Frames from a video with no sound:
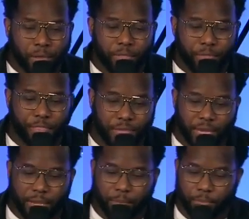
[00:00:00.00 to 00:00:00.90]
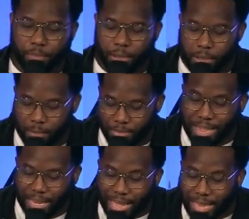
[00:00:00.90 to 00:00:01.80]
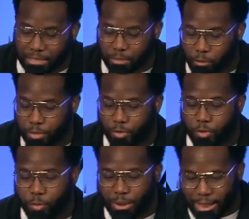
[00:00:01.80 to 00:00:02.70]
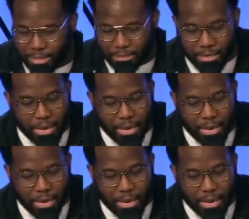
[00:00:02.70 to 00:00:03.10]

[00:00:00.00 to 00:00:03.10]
the thing um, that God is going to do next.